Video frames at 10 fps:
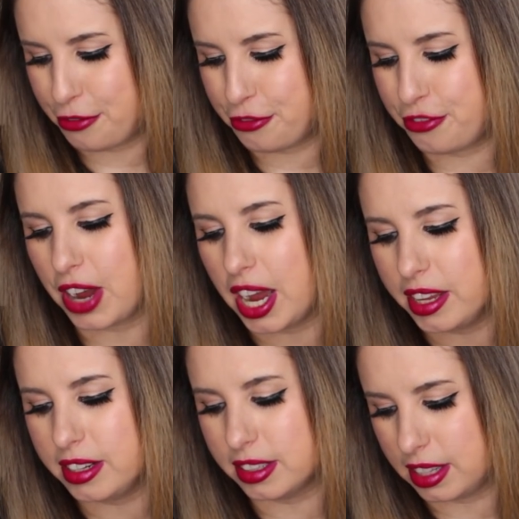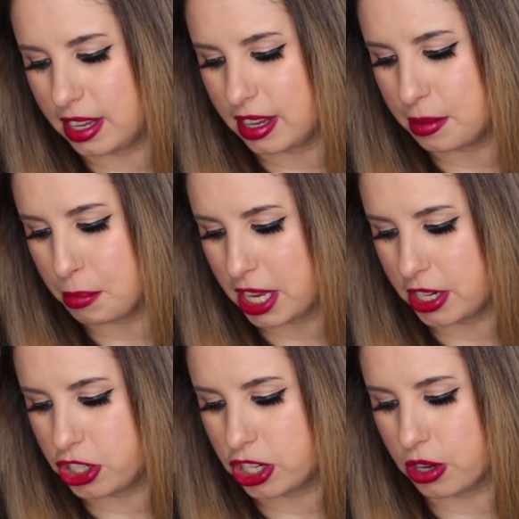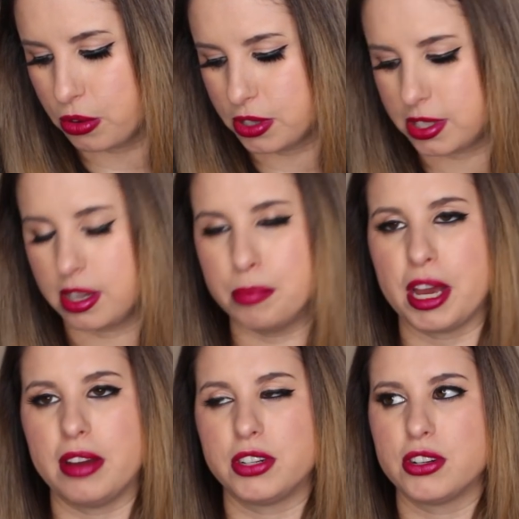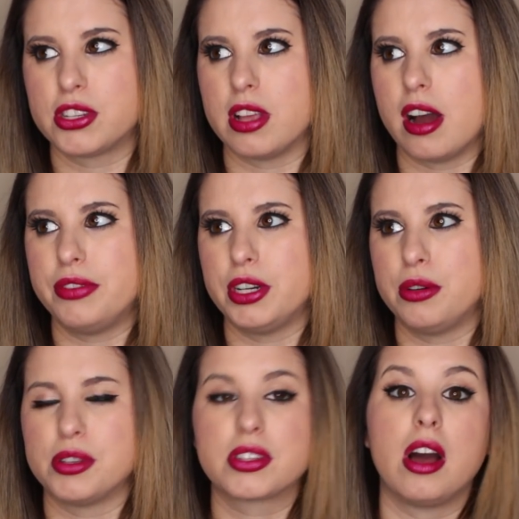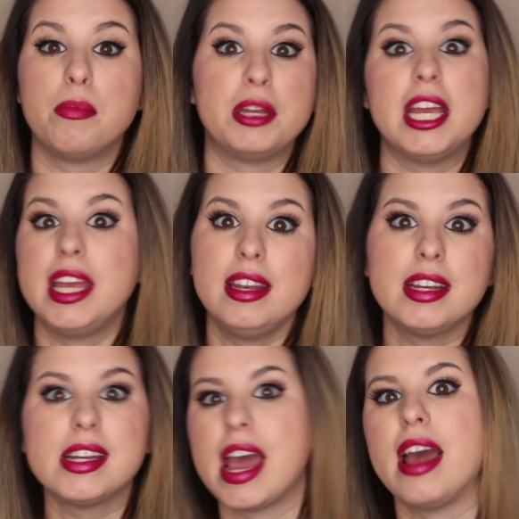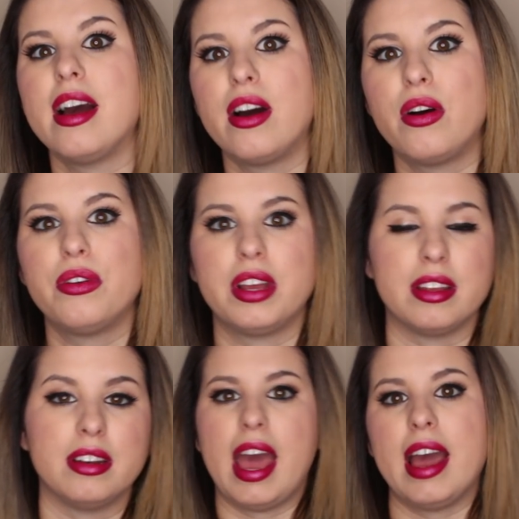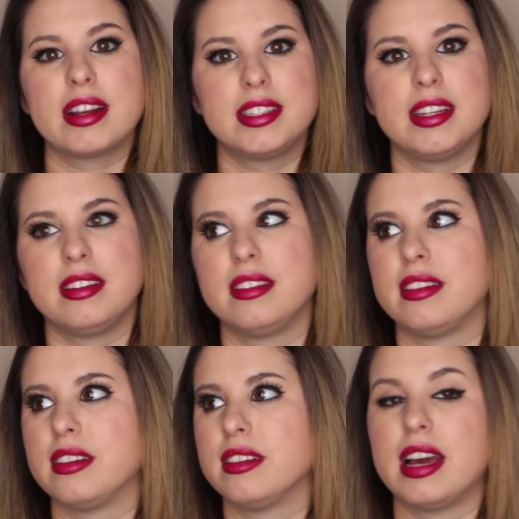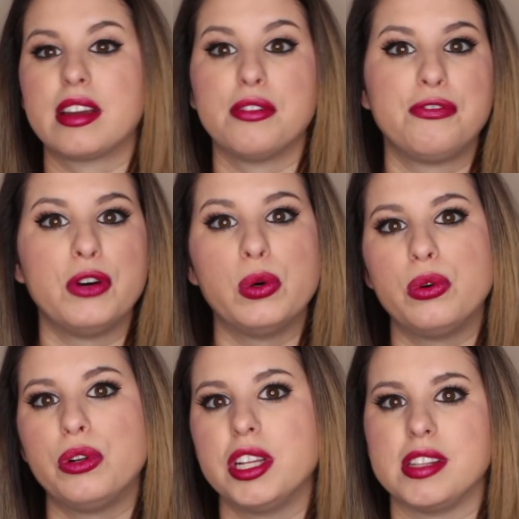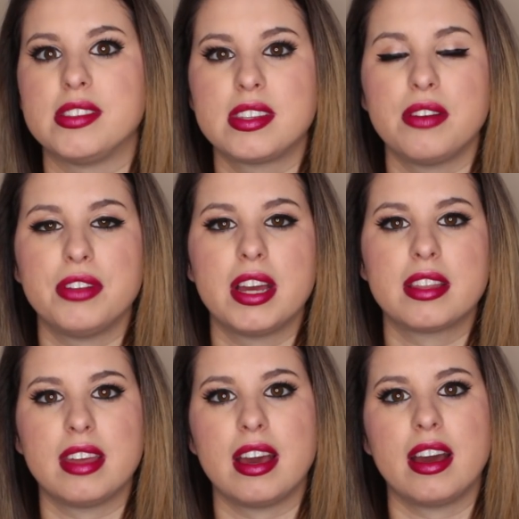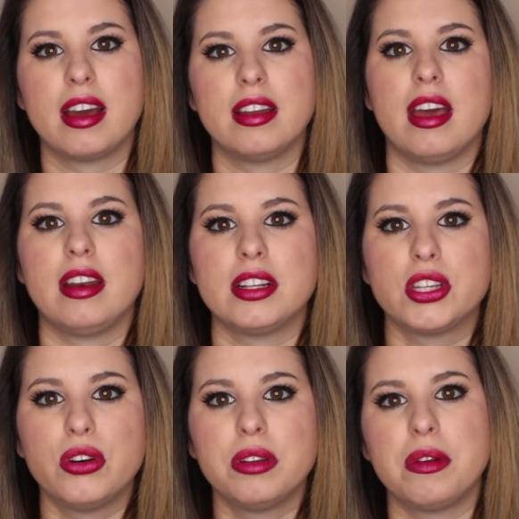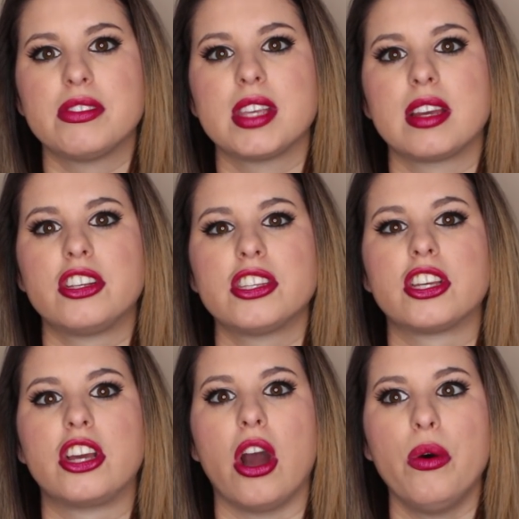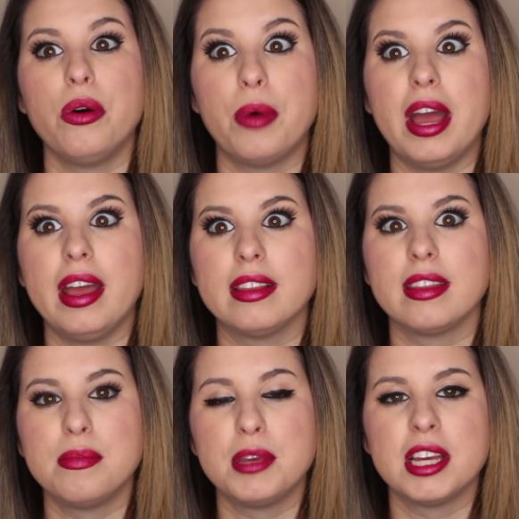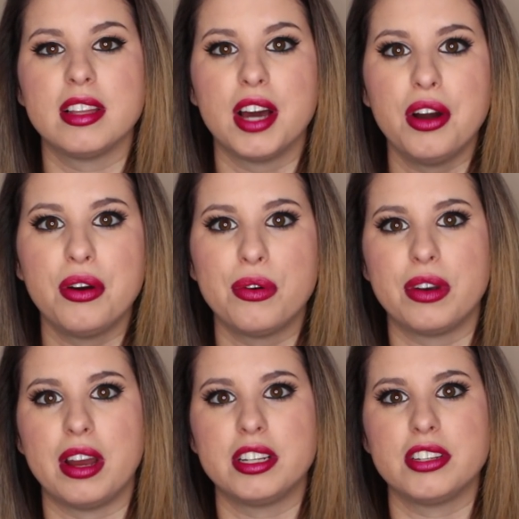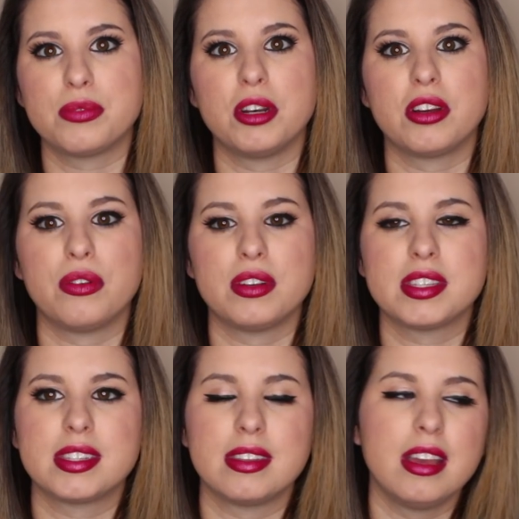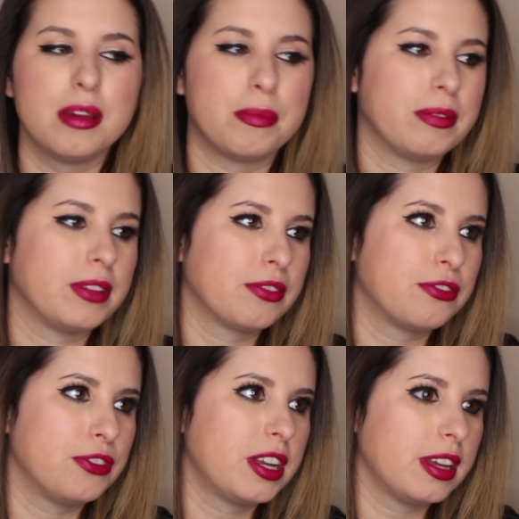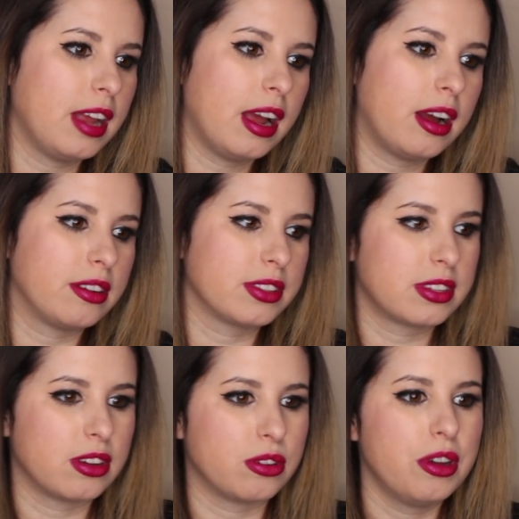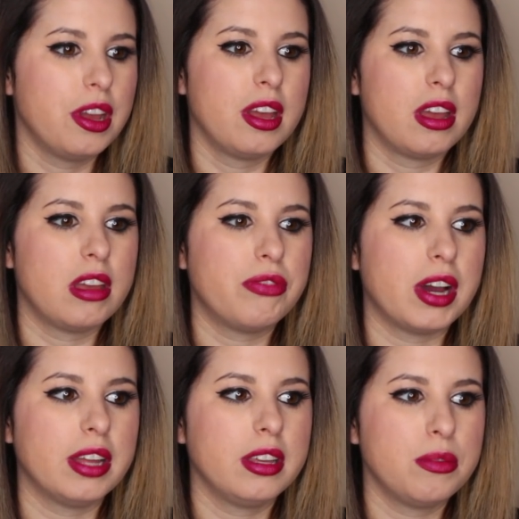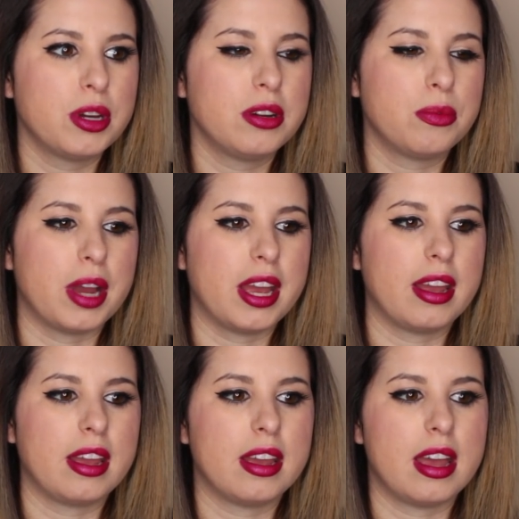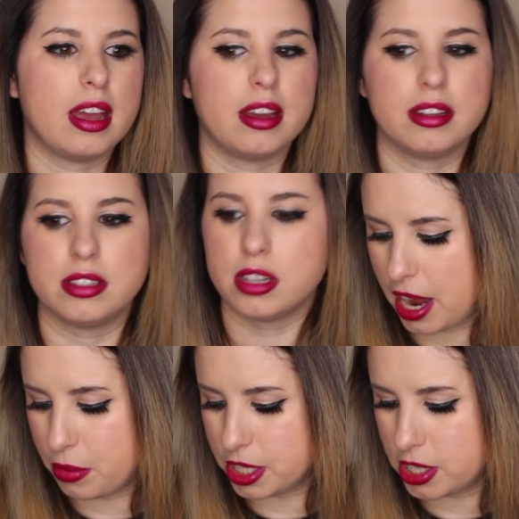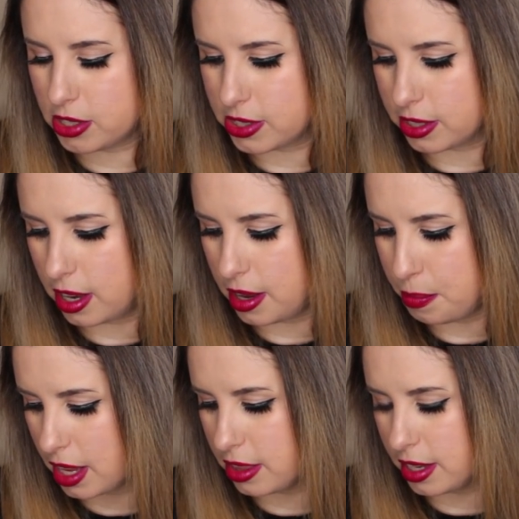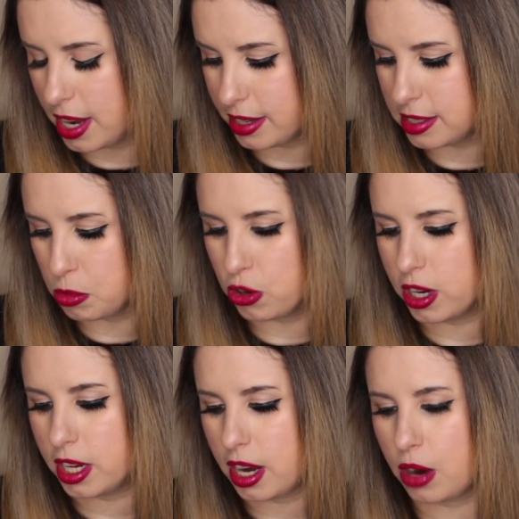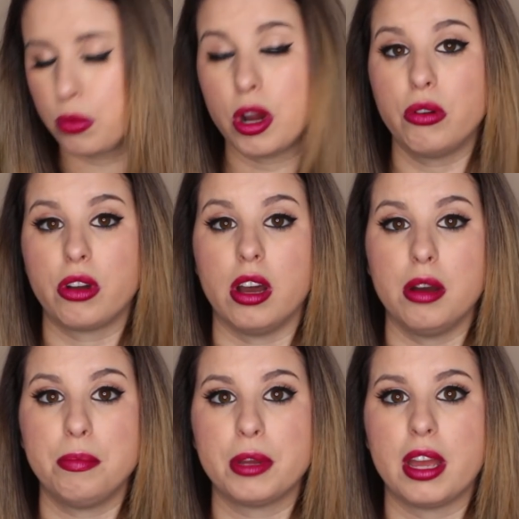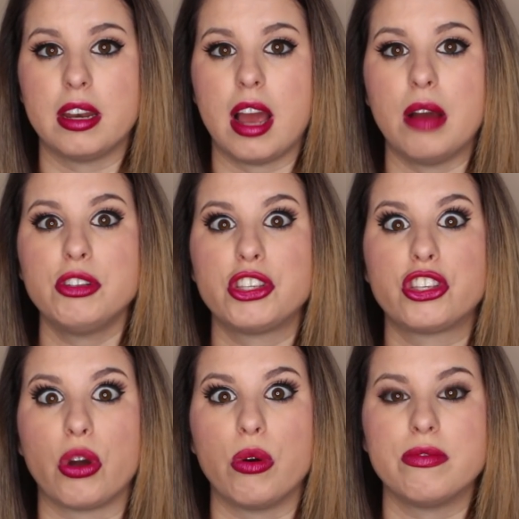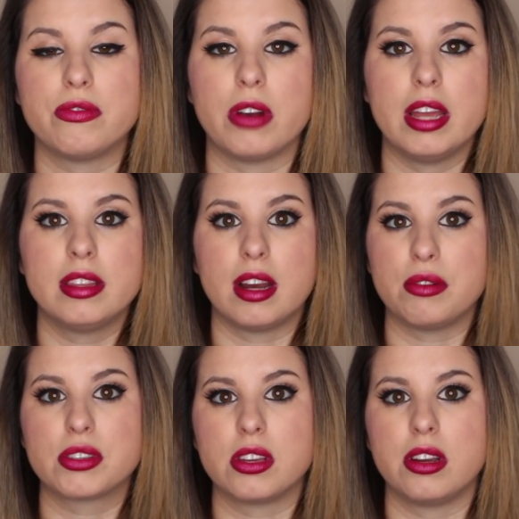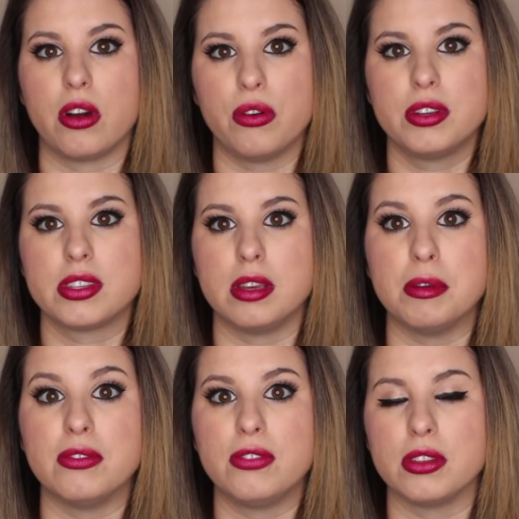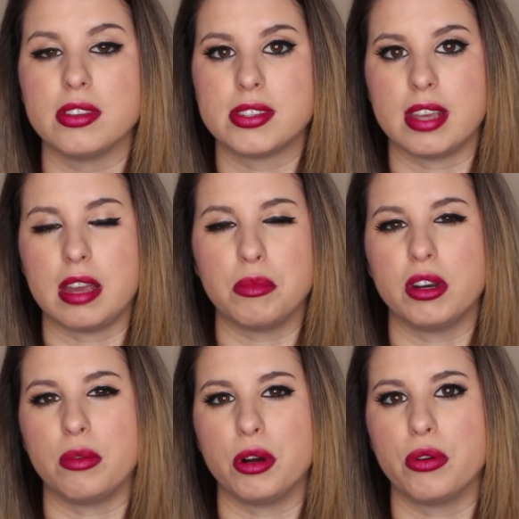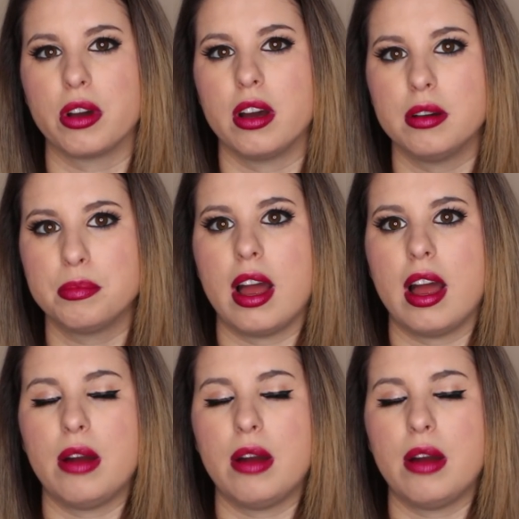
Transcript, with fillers: I finally managed to go to sleep after Slava was coming in and out and acting like a fool and stuff like that. And I told him, I was like, just go away and leave me alone. I just want to go to sleep. I'm like freaking out. So he finally went away and I went to sleep. And the next morning I woke up and I was so afraid that I was going to go to sleep and feel the same when I woke up.